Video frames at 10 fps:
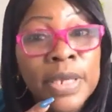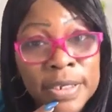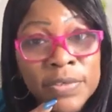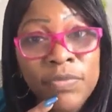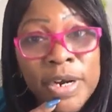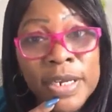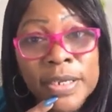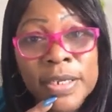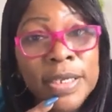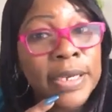That's
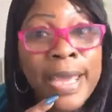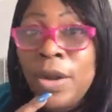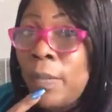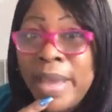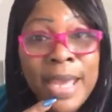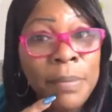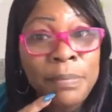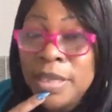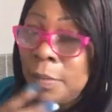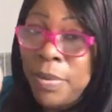right. And I don't mind
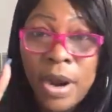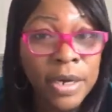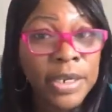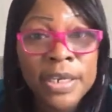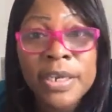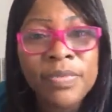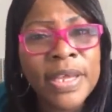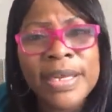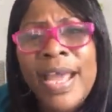being a part of any of that.